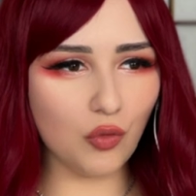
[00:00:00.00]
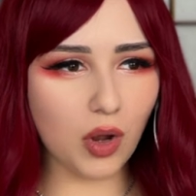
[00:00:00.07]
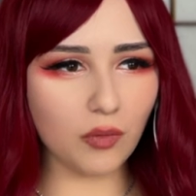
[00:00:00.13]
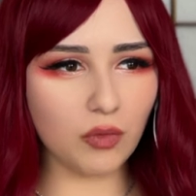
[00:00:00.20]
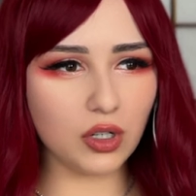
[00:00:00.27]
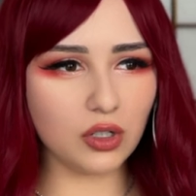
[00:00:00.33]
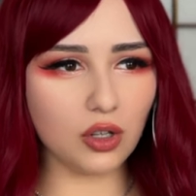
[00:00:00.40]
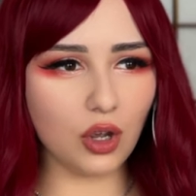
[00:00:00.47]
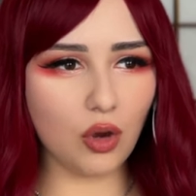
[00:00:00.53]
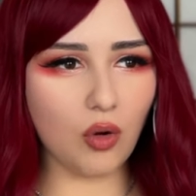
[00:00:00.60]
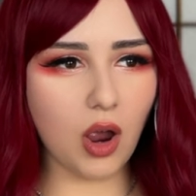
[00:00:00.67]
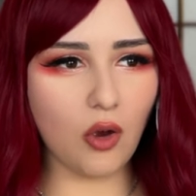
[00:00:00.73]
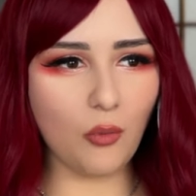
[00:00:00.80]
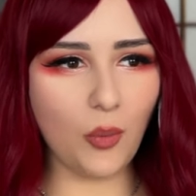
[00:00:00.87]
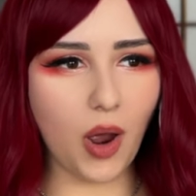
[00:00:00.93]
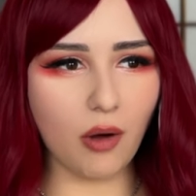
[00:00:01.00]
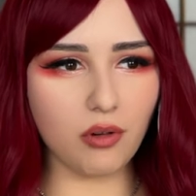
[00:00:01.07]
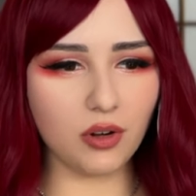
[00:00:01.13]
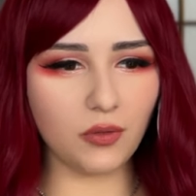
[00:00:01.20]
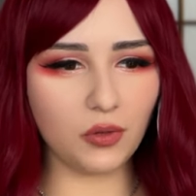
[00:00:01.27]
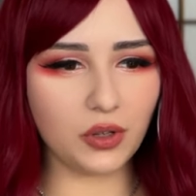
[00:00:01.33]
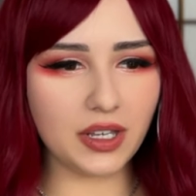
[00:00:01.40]
one would know how
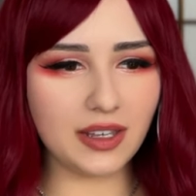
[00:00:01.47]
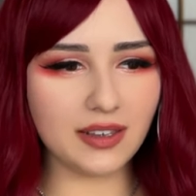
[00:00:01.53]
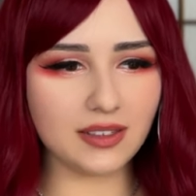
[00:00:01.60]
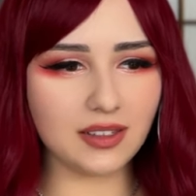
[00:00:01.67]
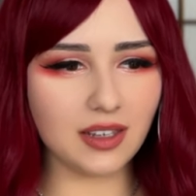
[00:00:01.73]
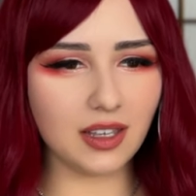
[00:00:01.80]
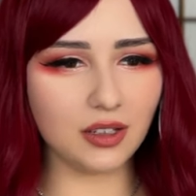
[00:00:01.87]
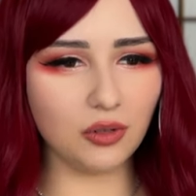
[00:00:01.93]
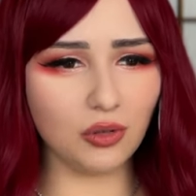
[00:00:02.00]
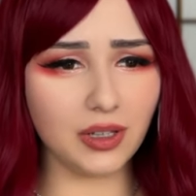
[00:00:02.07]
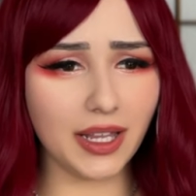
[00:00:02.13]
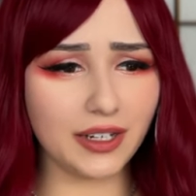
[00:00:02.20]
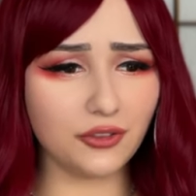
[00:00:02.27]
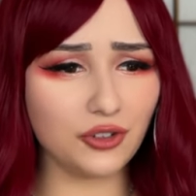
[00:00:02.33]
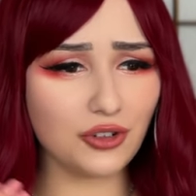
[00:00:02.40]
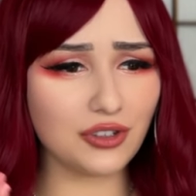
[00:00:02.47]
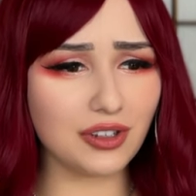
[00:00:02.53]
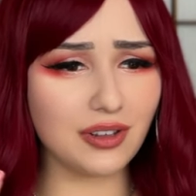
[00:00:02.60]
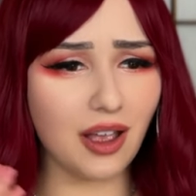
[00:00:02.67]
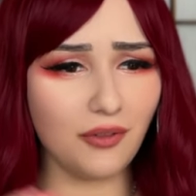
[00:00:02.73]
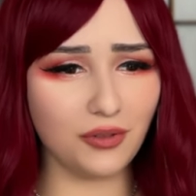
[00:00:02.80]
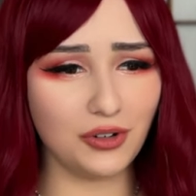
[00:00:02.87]
powerful he is. He can look like just
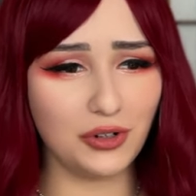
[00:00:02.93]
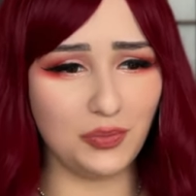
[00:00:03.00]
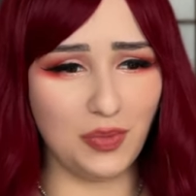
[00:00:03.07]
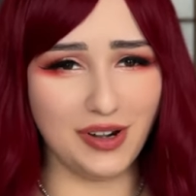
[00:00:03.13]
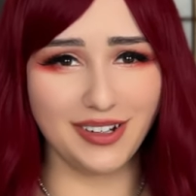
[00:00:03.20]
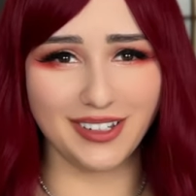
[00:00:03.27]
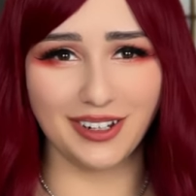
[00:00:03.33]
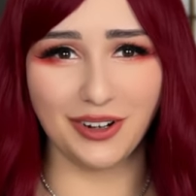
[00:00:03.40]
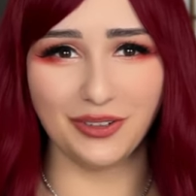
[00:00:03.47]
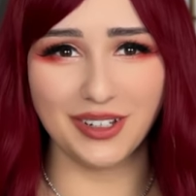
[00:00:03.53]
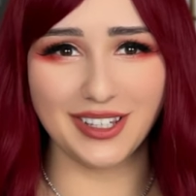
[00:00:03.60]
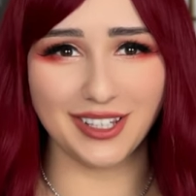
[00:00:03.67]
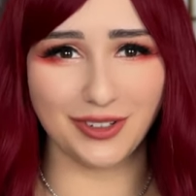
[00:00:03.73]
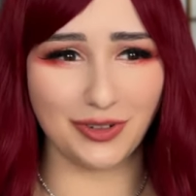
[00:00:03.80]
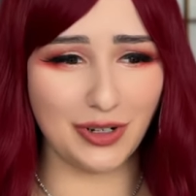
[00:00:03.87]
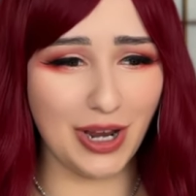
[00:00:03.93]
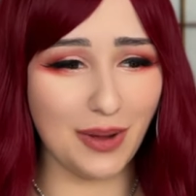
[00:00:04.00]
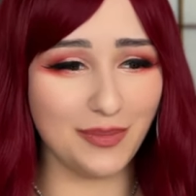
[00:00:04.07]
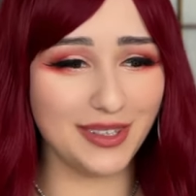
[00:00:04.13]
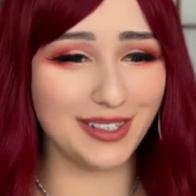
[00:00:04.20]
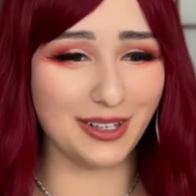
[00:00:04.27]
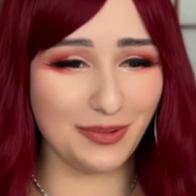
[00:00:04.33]
an average person on the street.
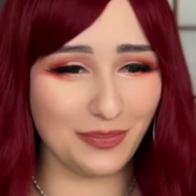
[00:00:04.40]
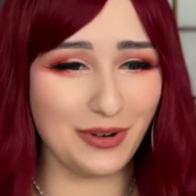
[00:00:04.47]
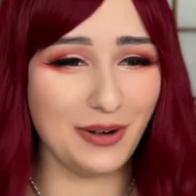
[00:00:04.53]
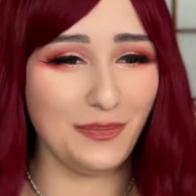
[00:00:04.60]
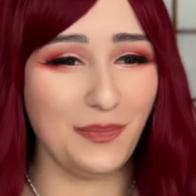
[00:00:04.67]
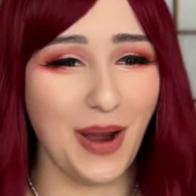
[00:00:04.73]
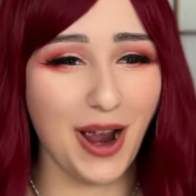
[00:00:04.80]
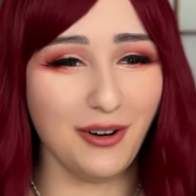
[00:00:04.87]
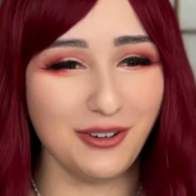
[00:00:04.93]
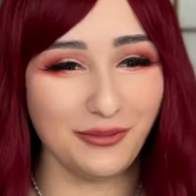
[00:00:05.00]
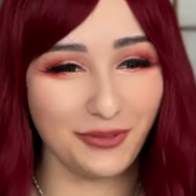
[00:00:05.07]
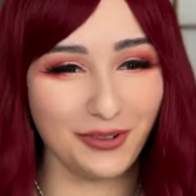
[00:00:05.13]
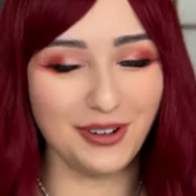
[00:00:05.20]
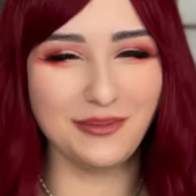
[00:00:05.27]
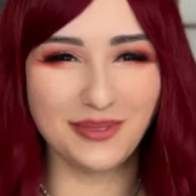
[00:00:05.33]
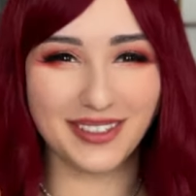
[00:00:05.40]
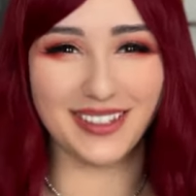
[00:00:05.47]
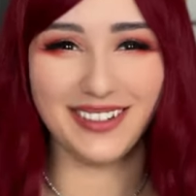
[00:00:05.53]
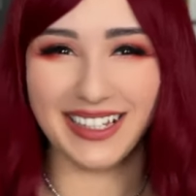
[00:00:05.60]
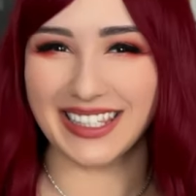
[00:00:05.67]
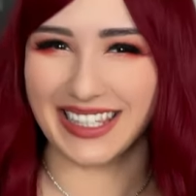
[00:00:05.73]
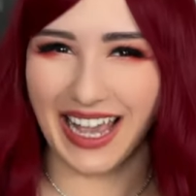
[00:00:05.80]
I'm super powerful! I'm so
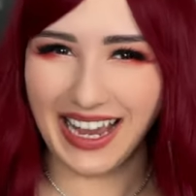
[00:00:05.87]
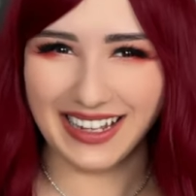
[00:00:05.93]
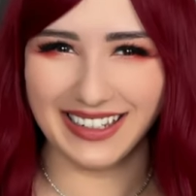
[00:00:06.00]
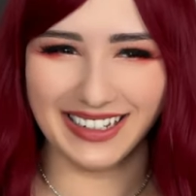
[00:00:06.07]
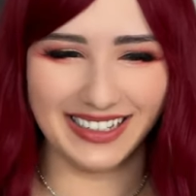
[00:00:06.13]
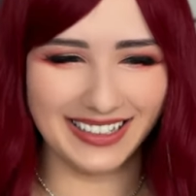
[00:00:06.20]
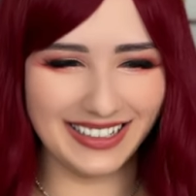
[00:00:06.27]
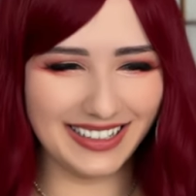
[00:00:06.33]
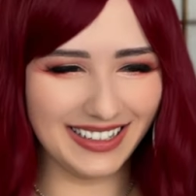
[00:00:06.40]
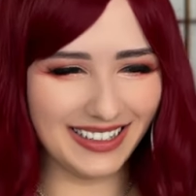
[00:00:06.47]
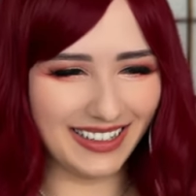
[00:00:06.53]
excited!